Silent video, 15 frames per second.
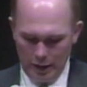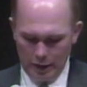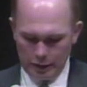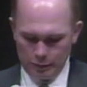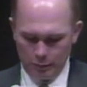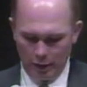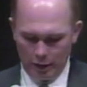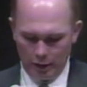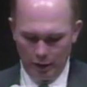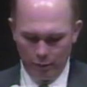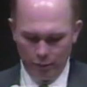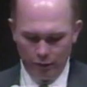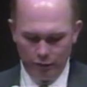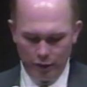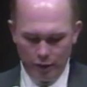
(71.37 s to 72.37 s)
He spent a
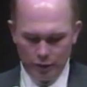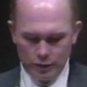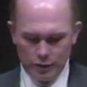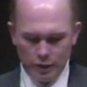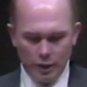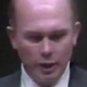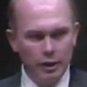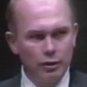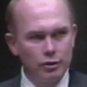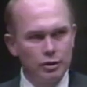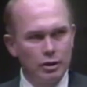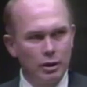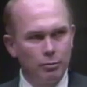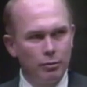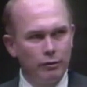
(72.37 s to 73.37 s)
number of years in the
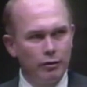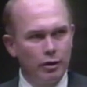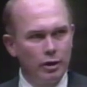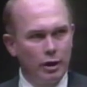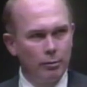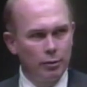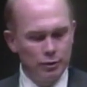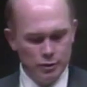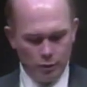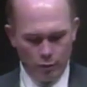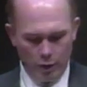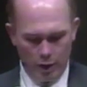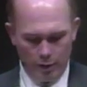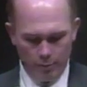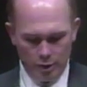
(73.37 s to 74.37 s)
leadership of the Temple
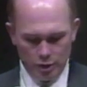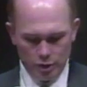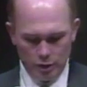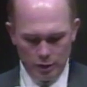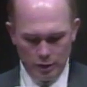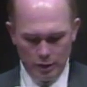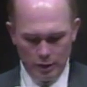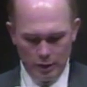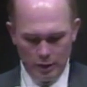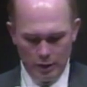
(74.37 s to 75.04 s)
Square Mission,